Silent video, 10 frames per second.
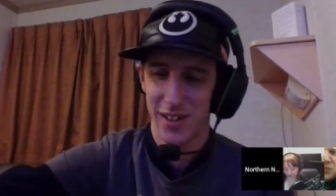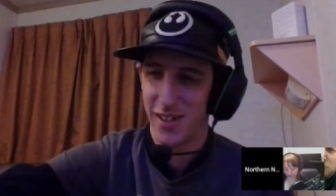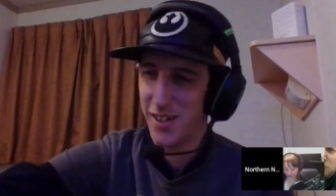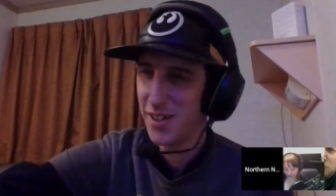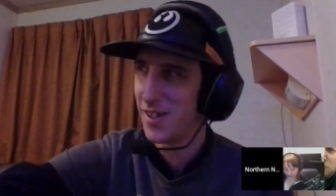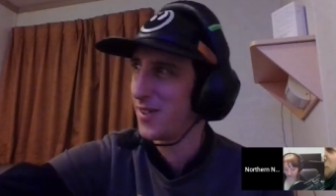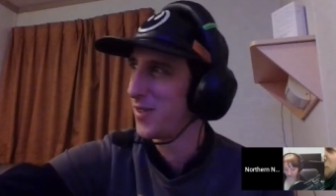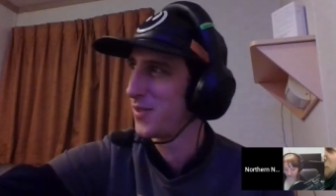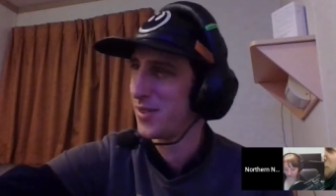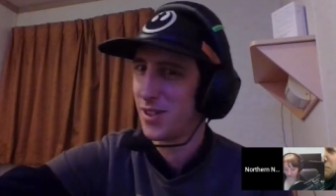I
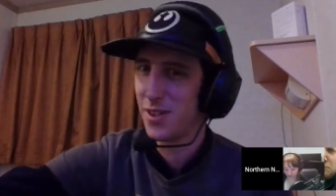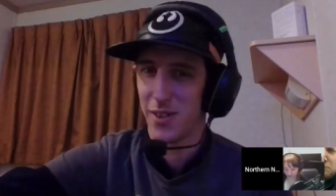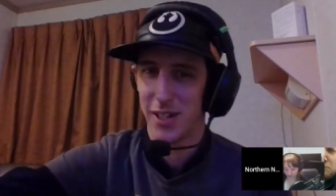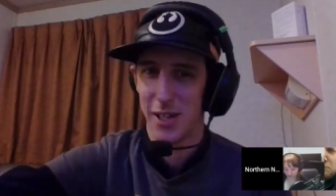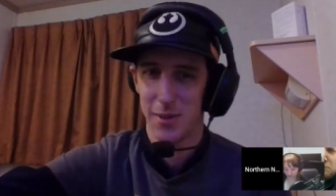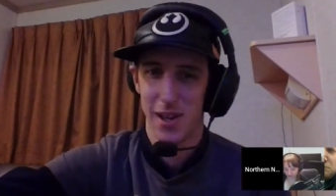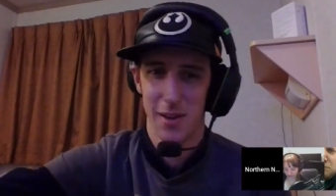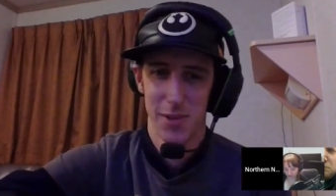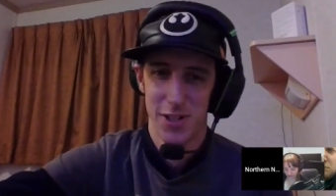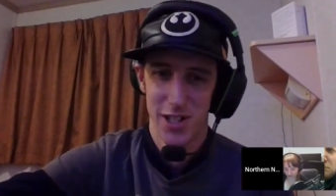have
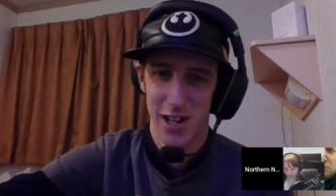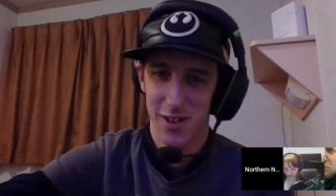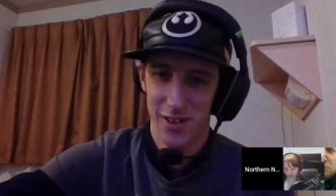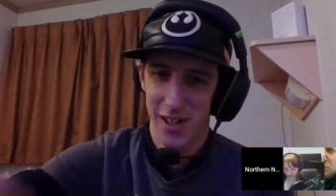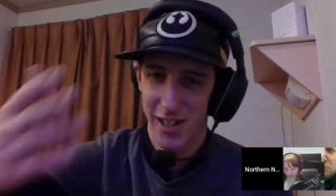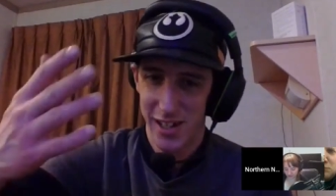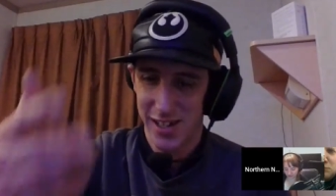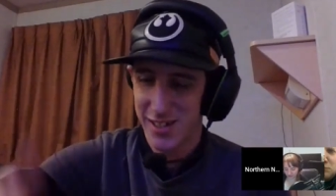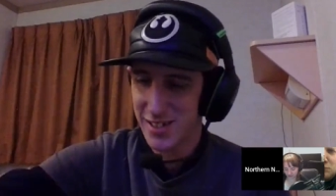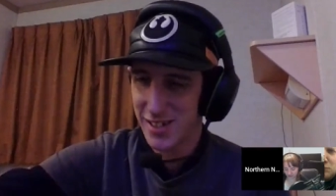my shower, I
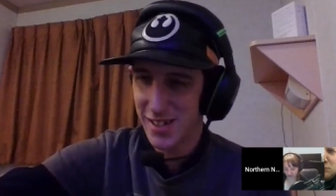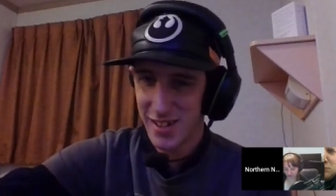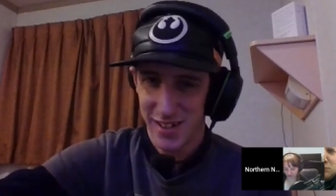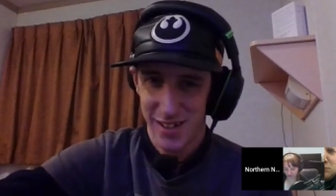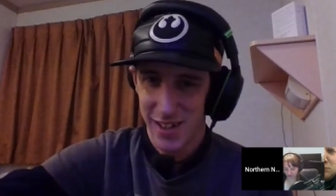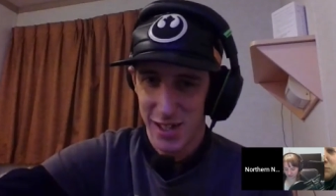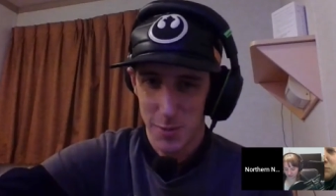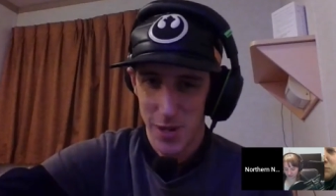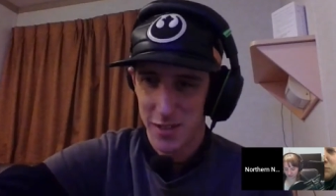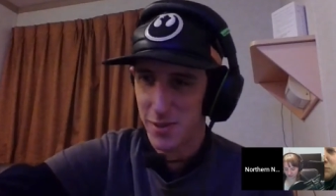eat, I come
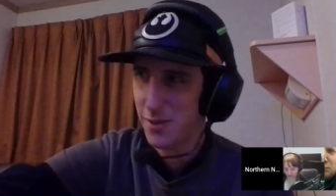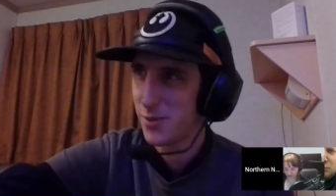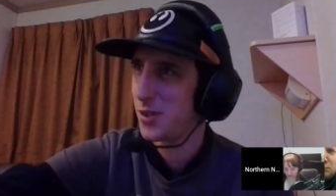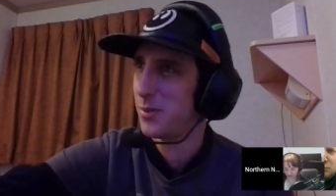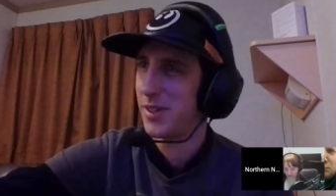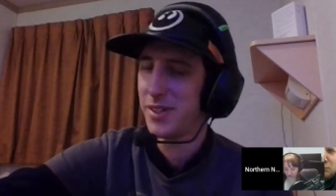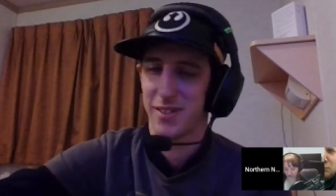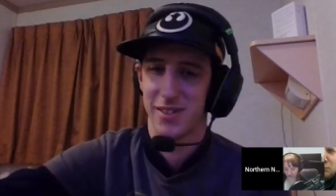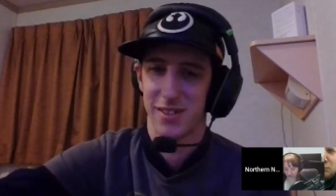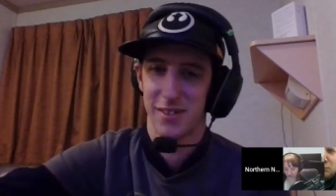back to my room,
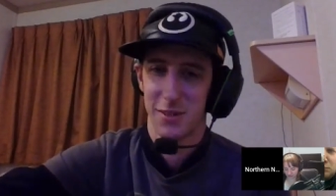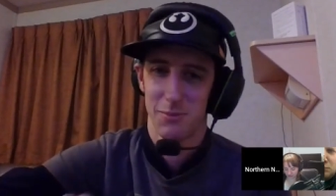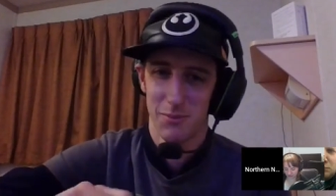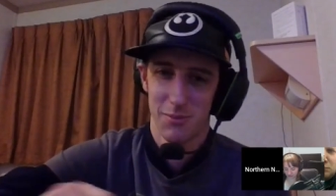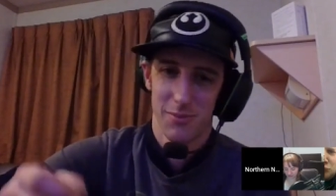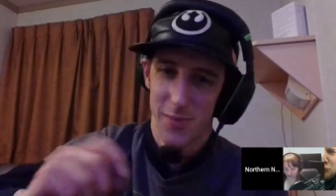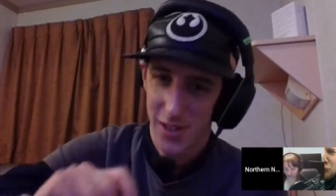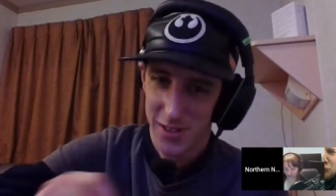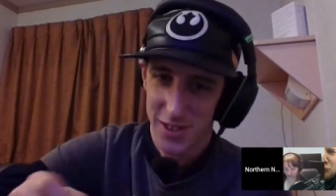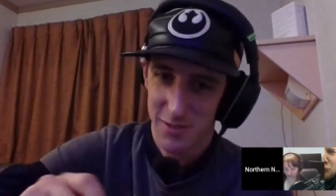and I
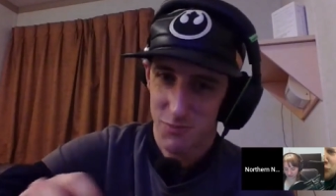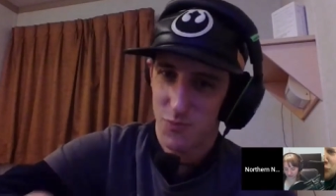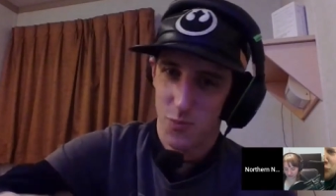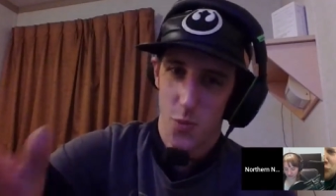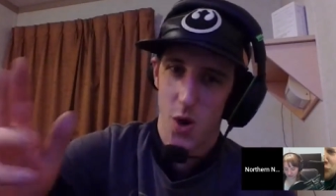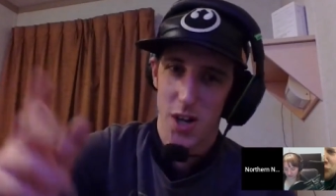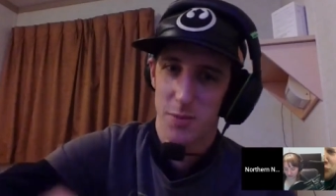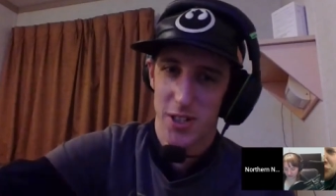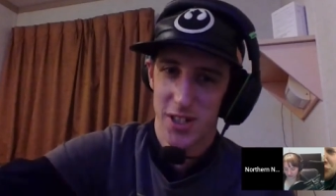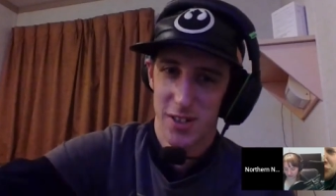just watch a
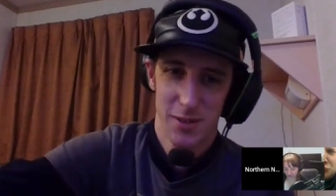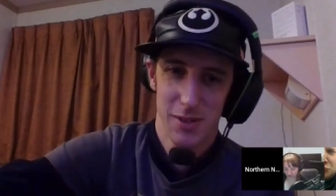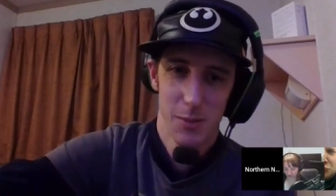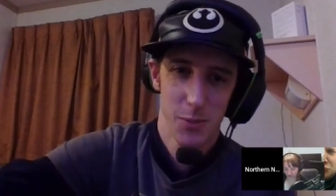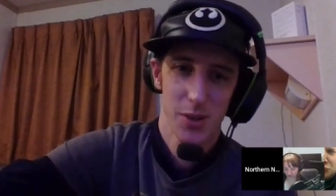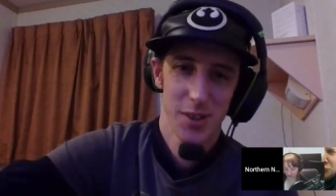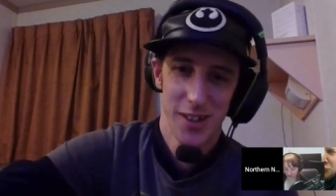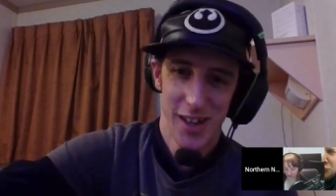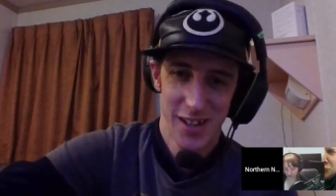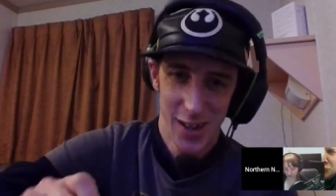bunch of Brooklyn
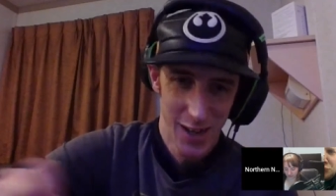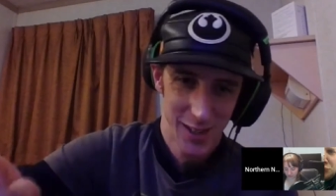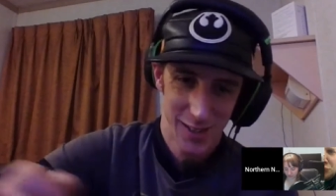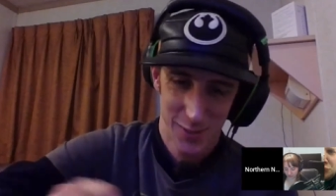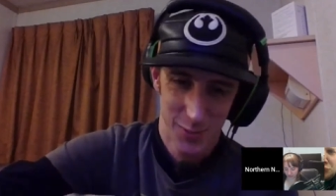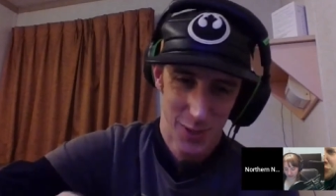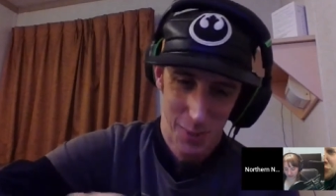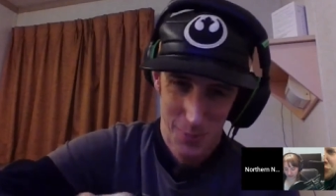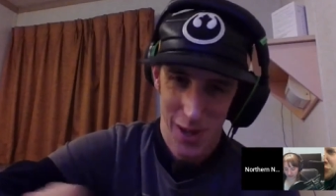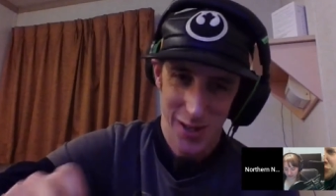Nine-Nine
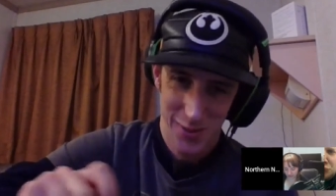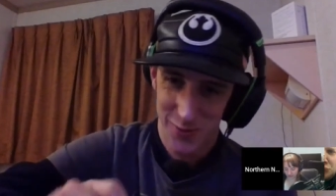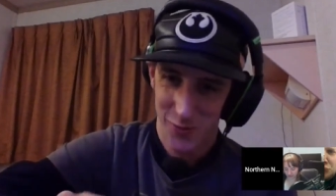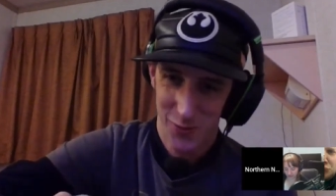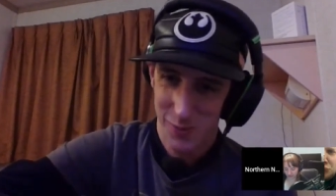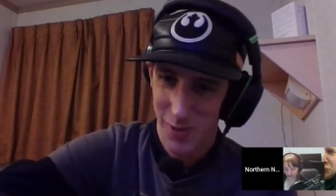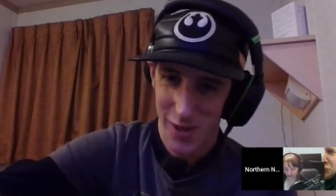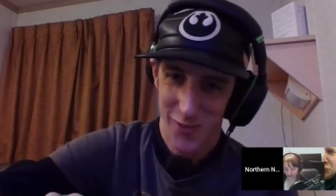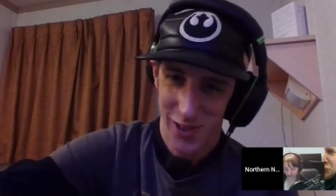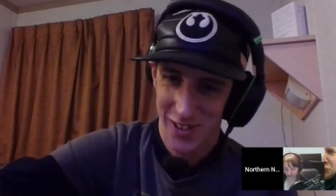and paint
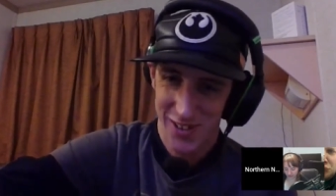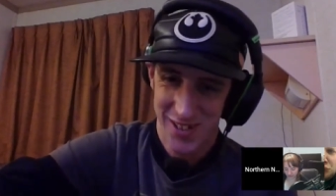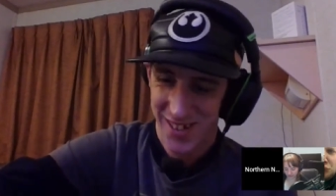figures.